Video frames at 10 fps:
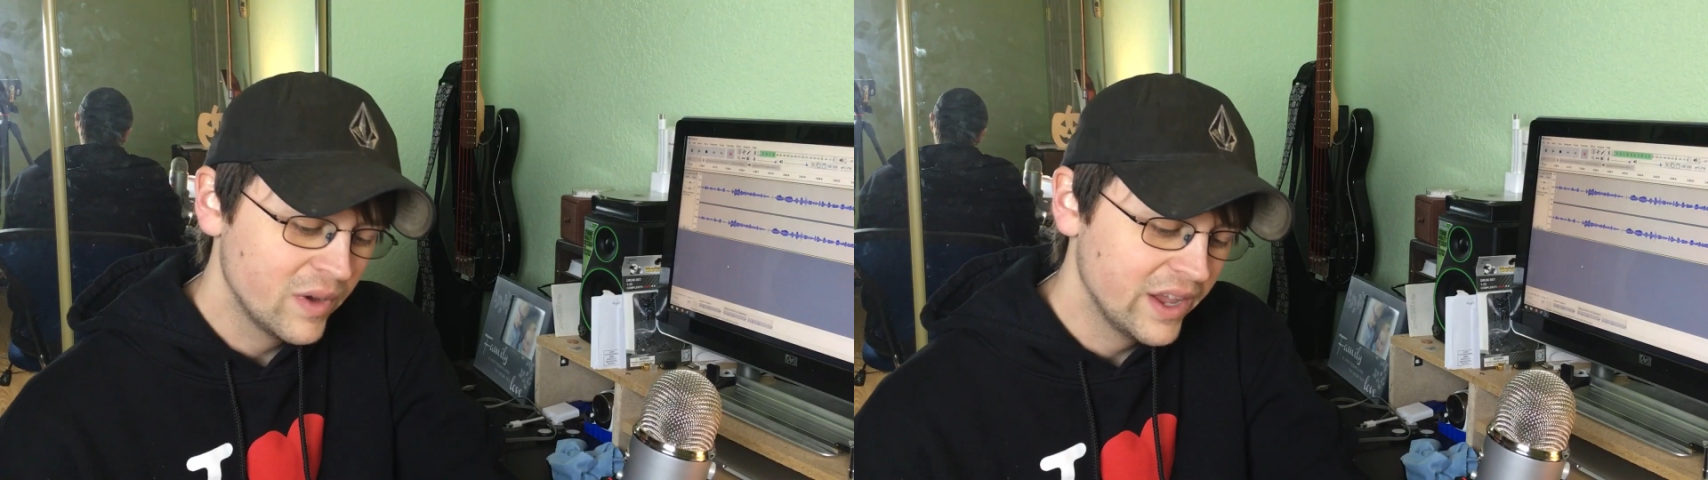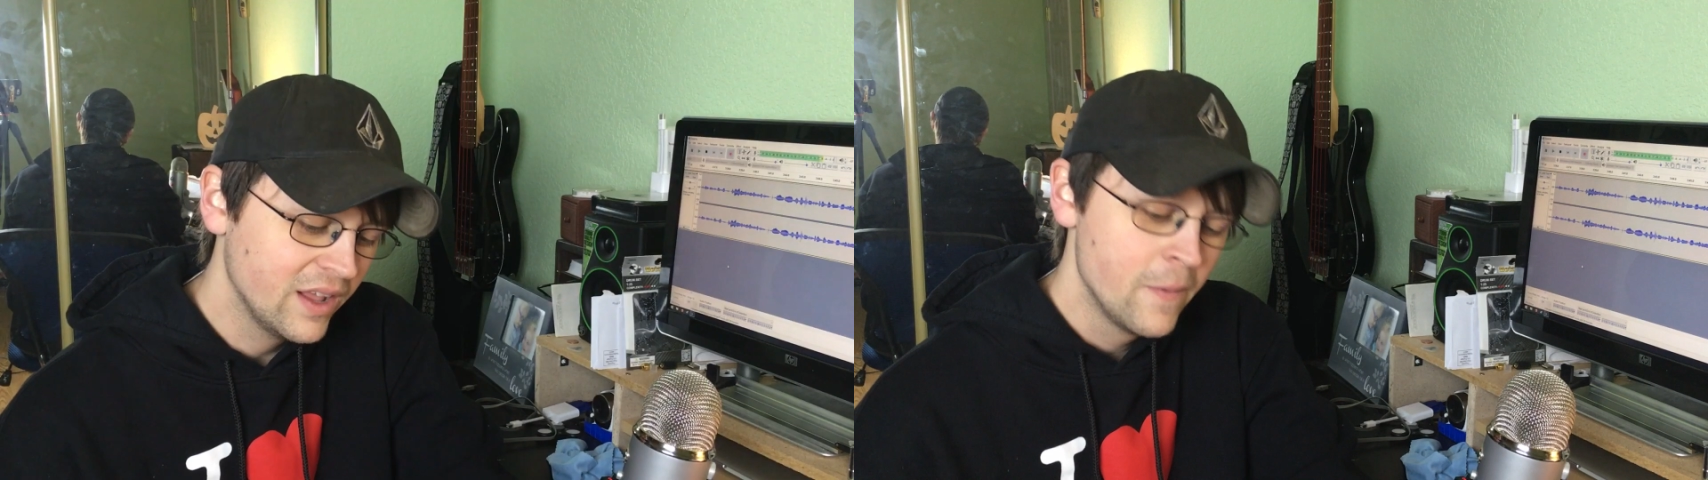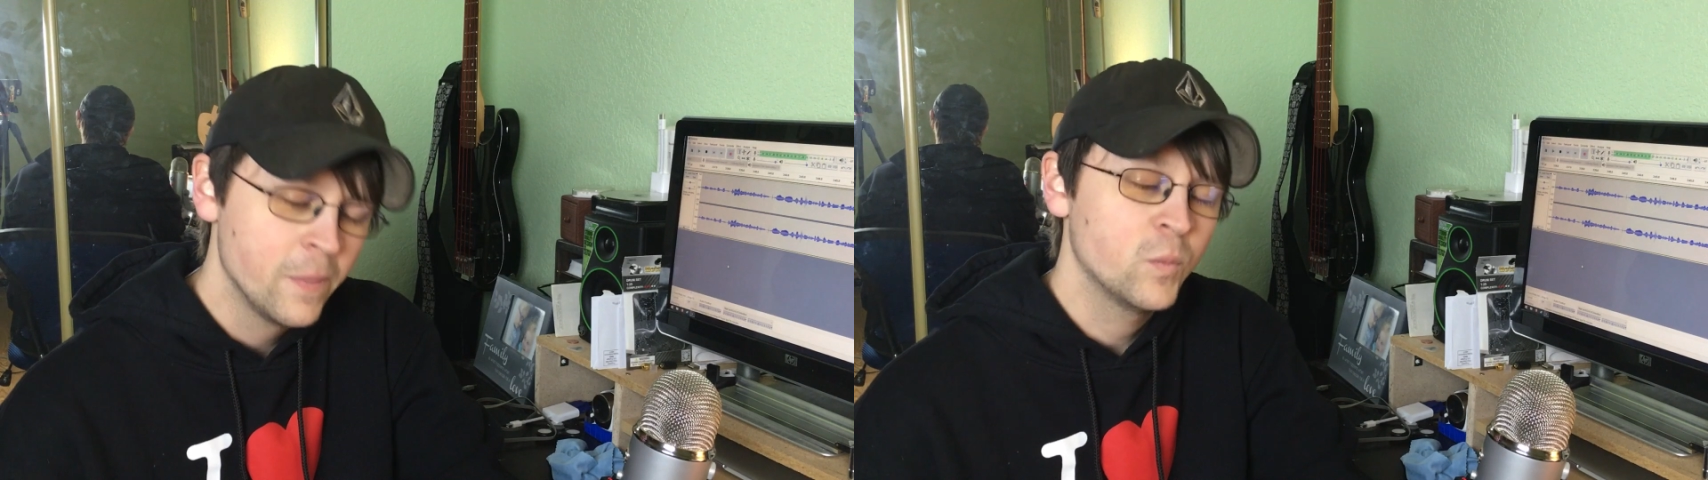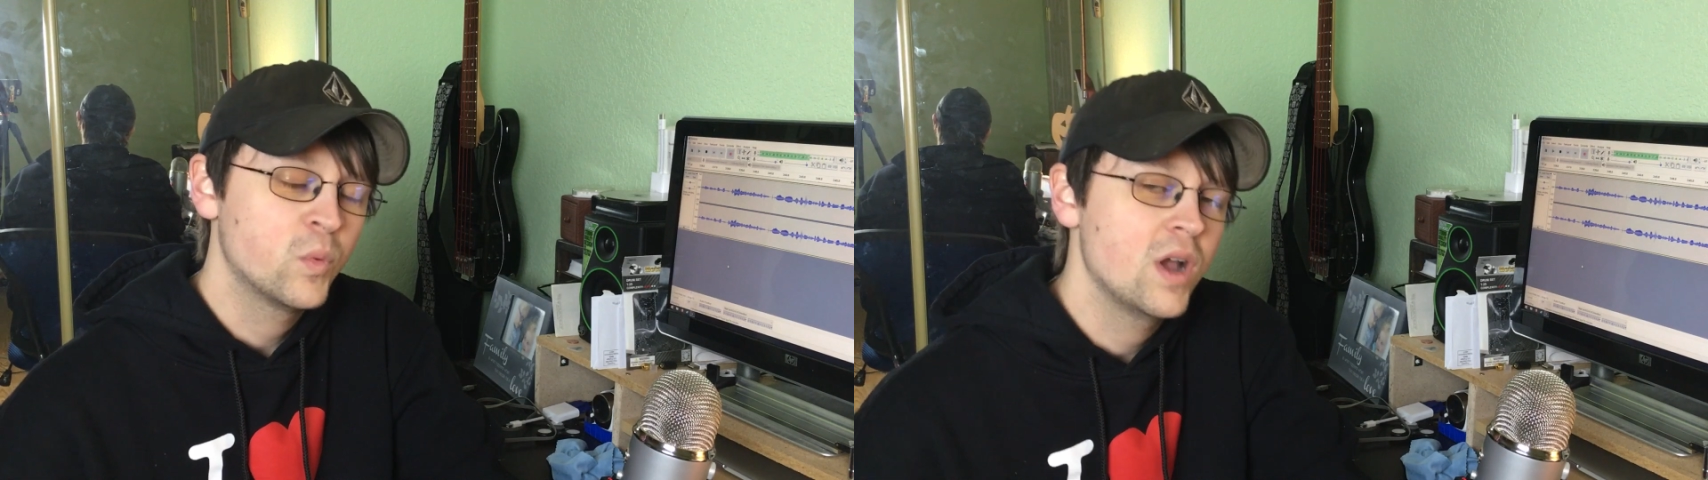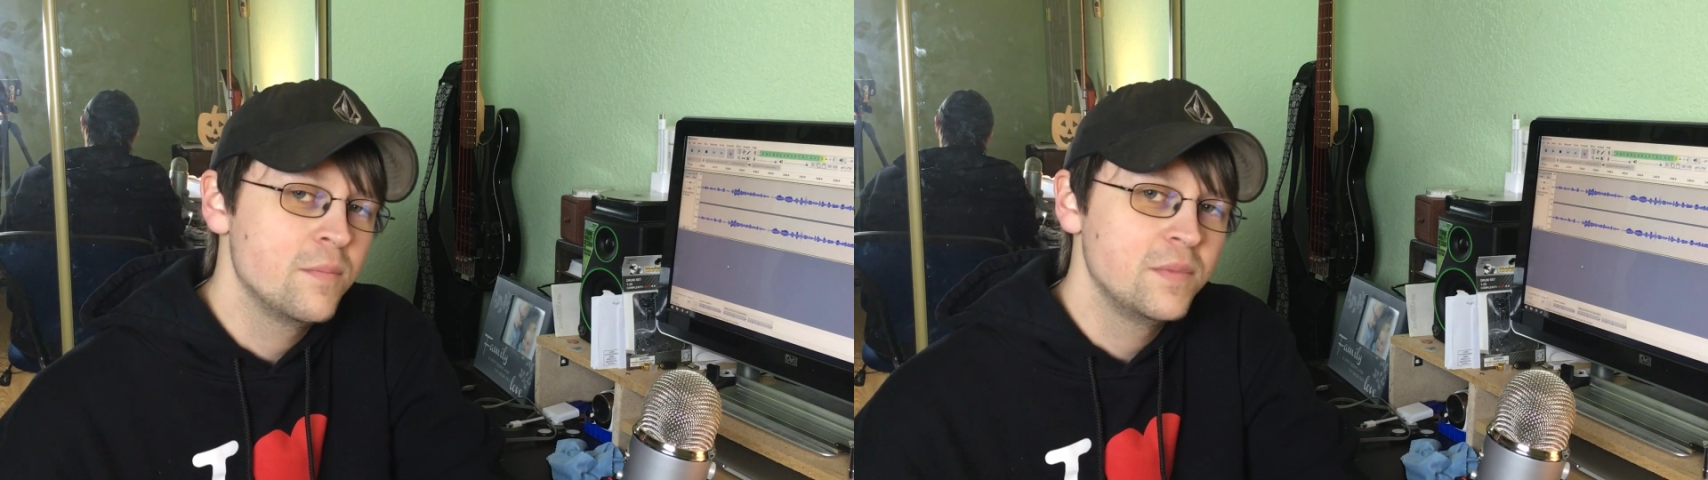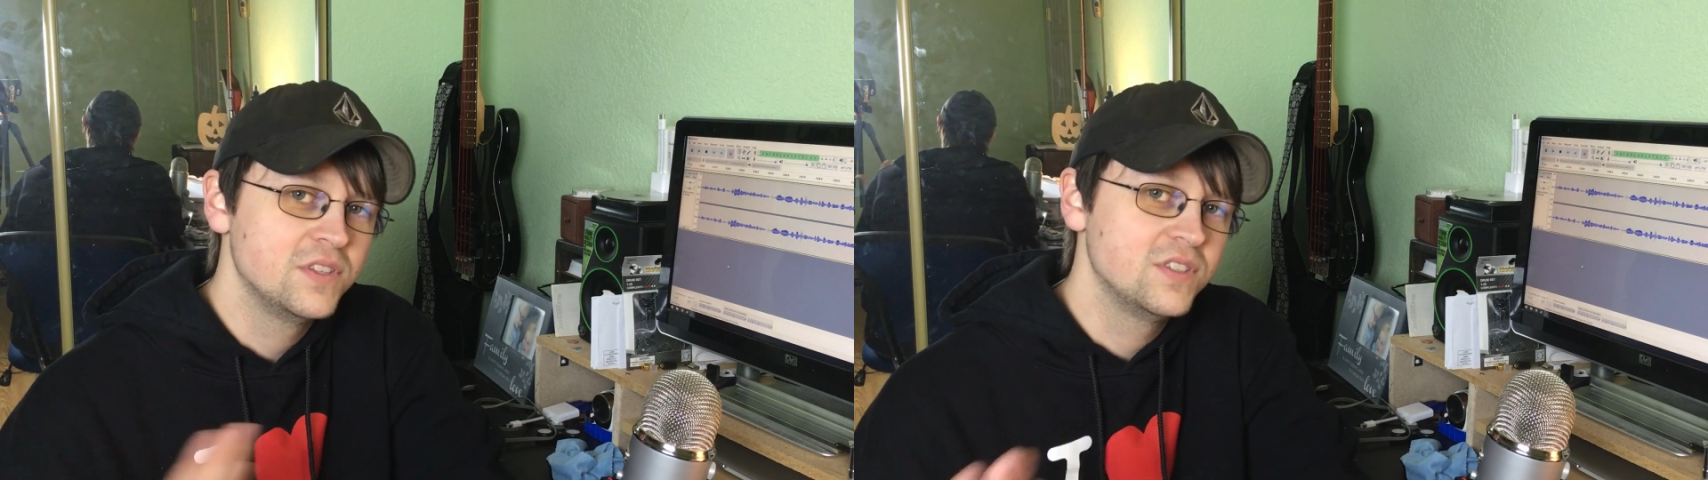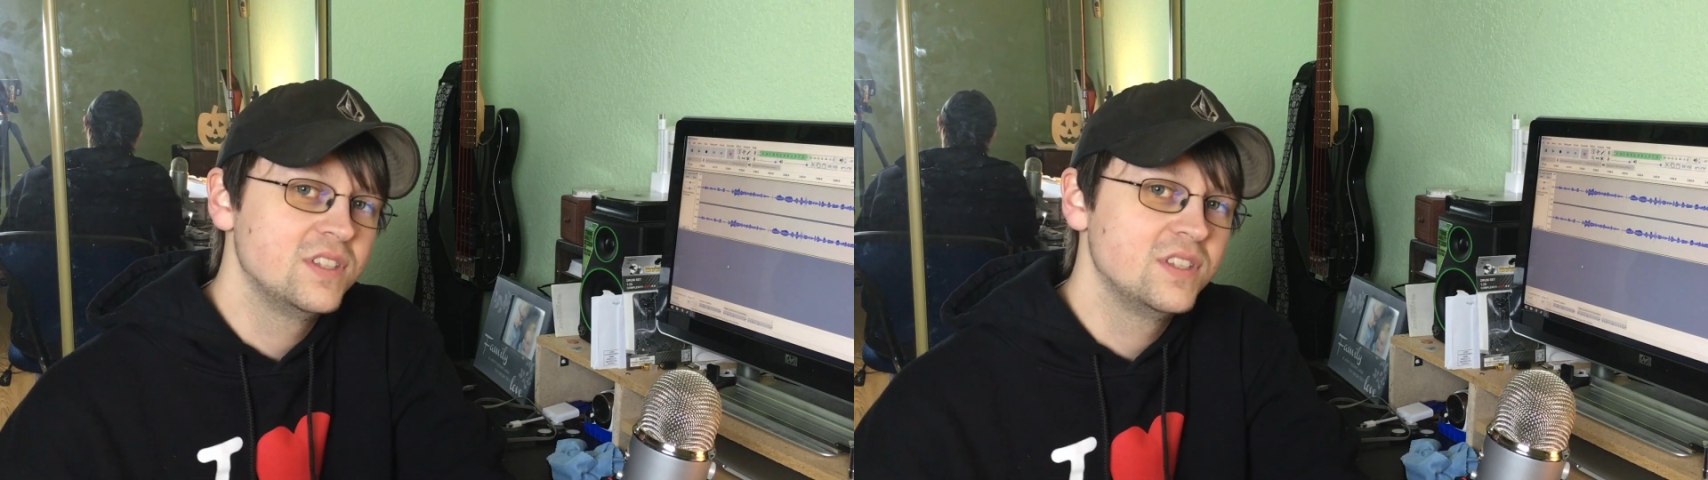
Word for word: but the problem is,